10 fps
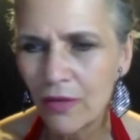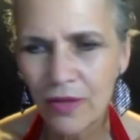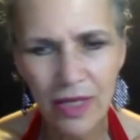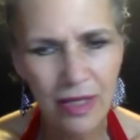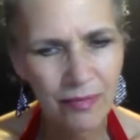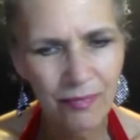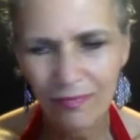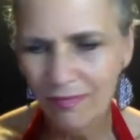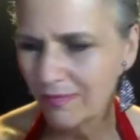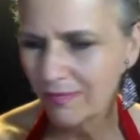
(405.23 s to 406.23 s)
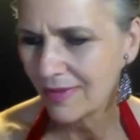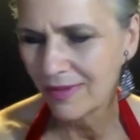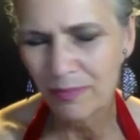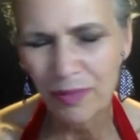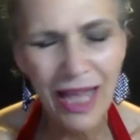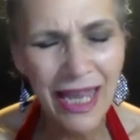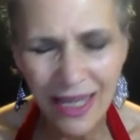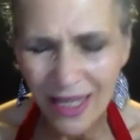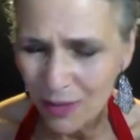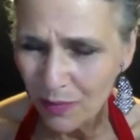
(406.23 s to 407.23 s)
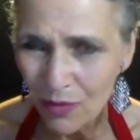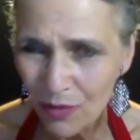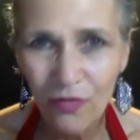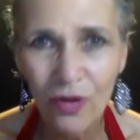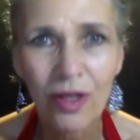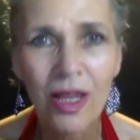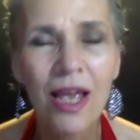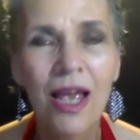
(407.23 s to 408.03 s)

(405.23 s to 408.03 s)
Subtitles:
The playing is beautiful.